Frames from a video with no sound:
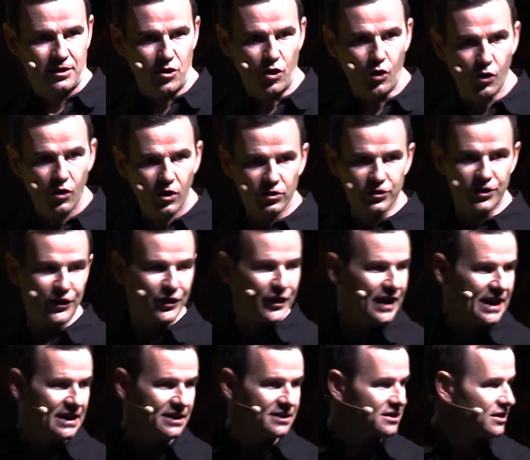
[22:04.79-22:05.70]
All the
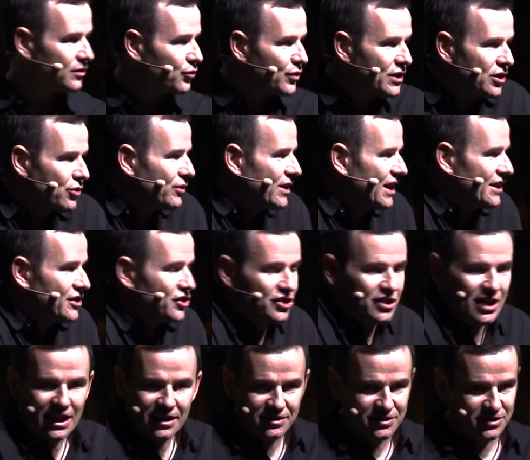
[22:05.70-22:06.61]
things that we don't get a
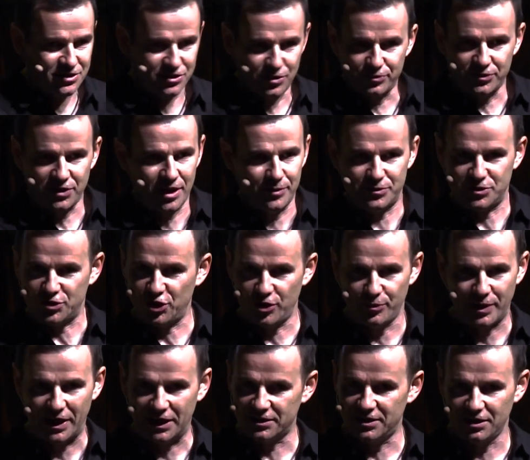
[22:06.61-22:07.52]
chance to sometimes
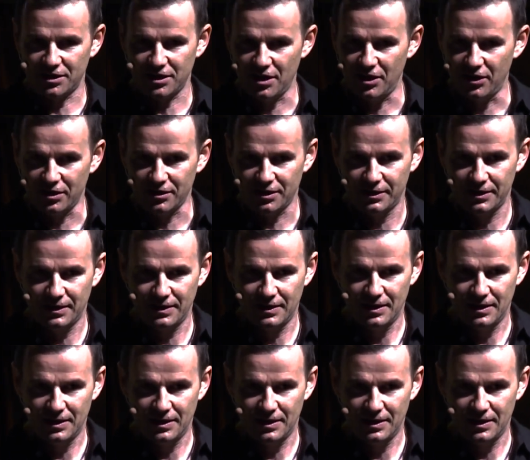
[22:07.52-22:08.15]
turn back the clock.